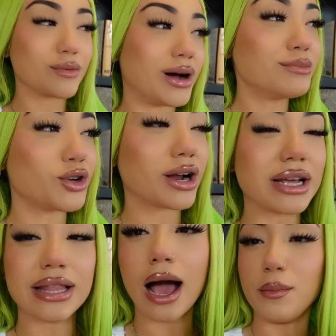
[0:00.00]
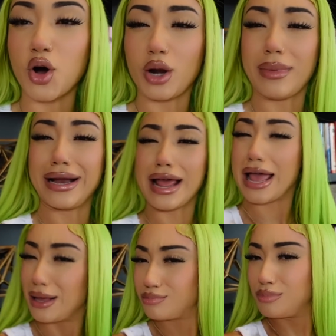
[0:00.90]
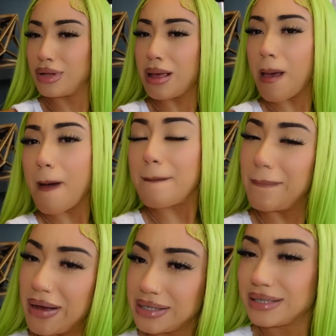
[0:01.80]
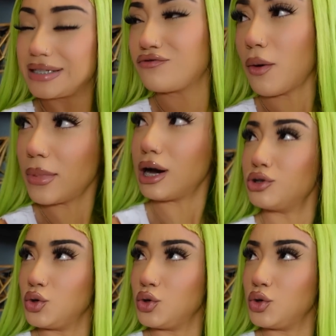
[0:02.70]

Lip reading: Well, I'm talking like that, upon my day. Bitch, is this Romeo and